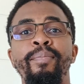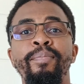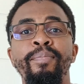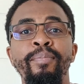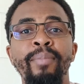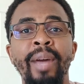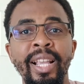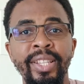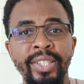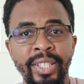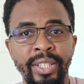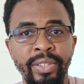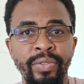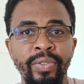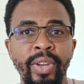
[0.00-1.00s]

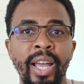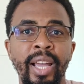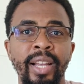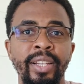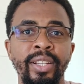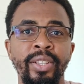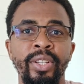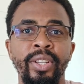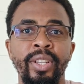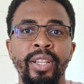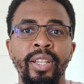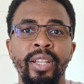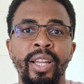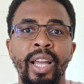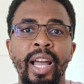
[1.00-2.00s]
massive, and
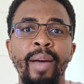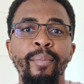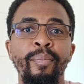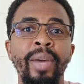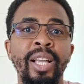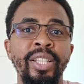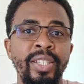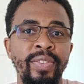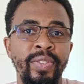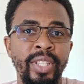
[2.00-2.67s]
a massive